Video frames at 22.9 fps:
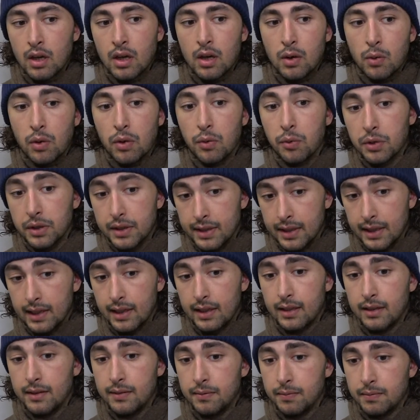
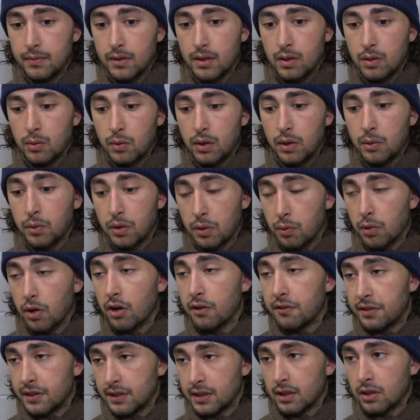were
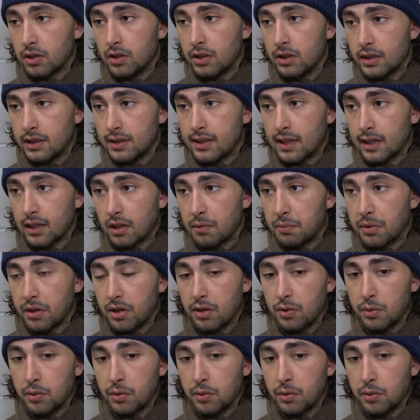physical in the second period,